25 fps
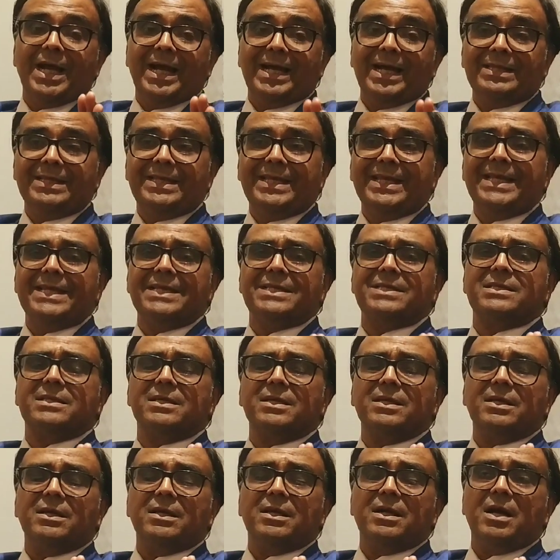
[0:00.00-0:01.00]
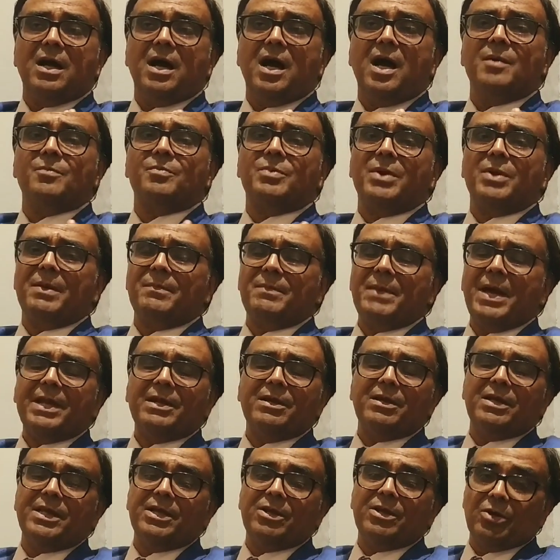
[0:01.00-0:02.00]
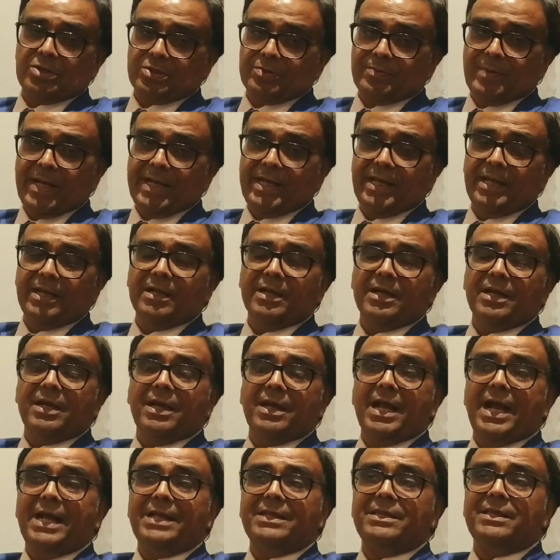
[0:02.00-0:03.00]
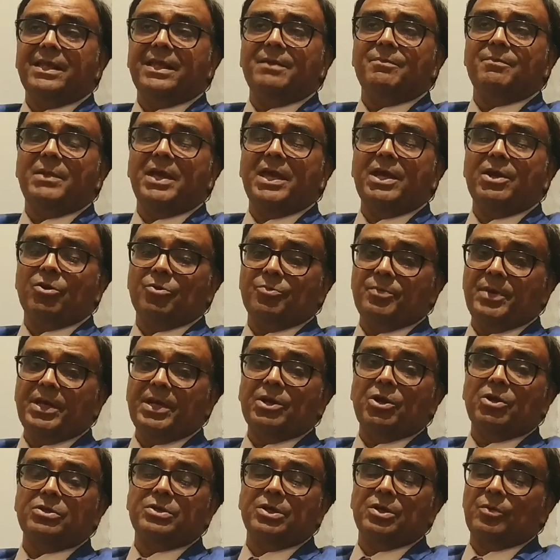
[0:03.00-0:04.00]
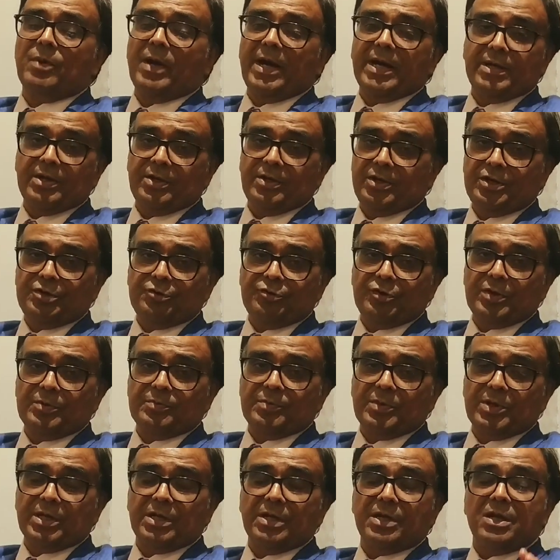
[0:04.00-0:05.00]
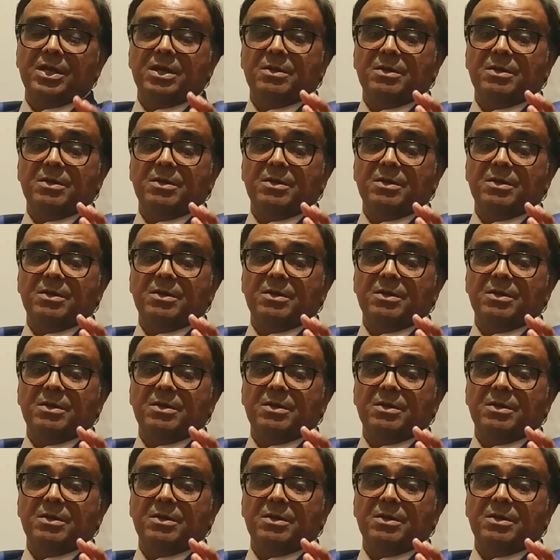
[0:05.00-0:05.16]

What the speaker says: And these are primarily cosmetic and they may or may not require any treatment.